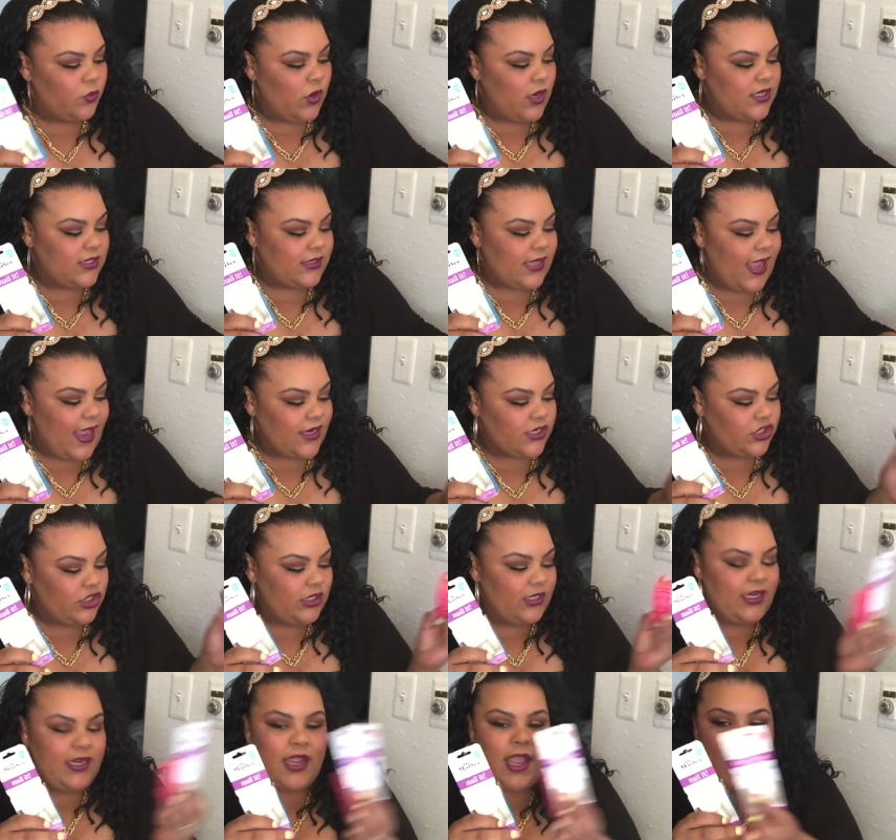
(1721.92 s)
ones
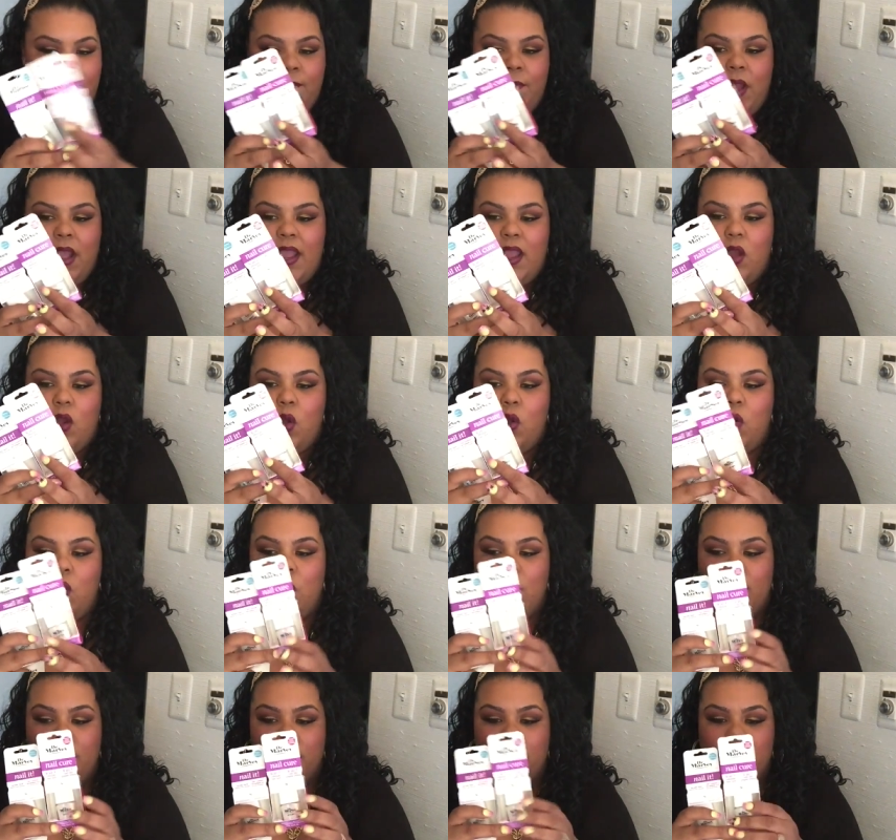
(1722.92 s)
actually I bought
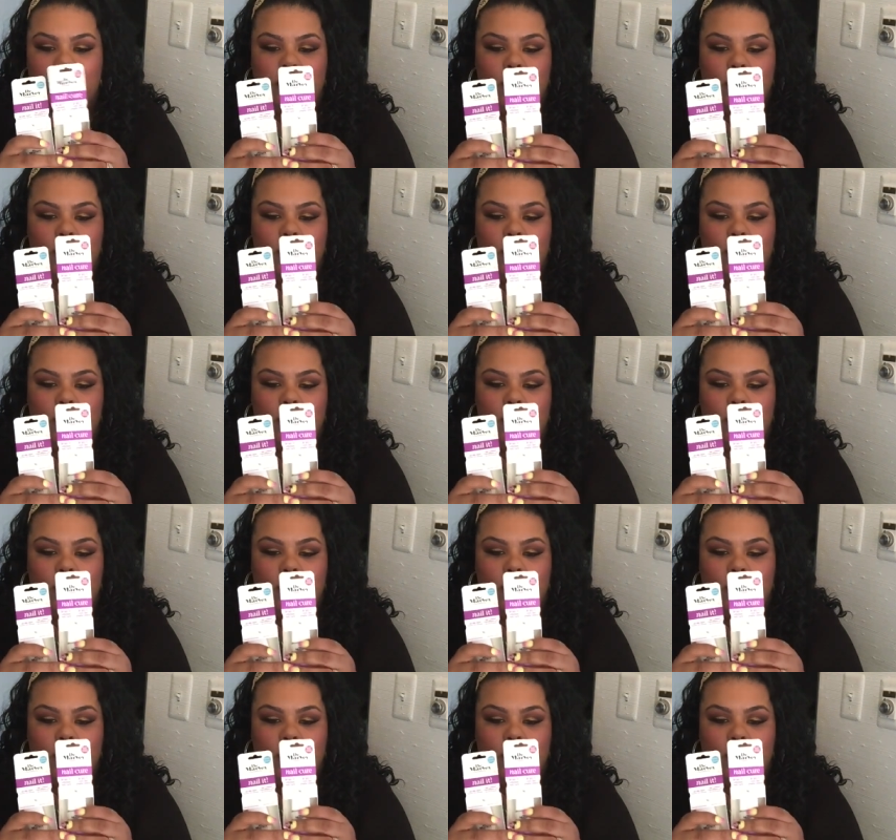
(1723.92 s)
home.